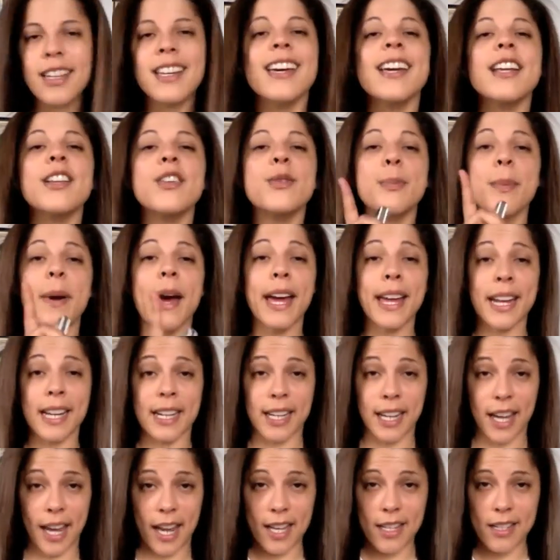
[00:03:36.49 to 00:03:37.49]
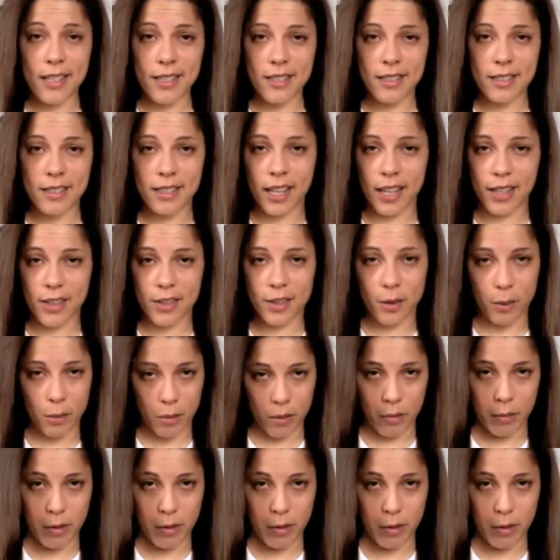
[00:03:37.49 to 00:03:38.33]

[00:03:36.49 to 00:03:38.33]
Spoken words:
It's by in case you were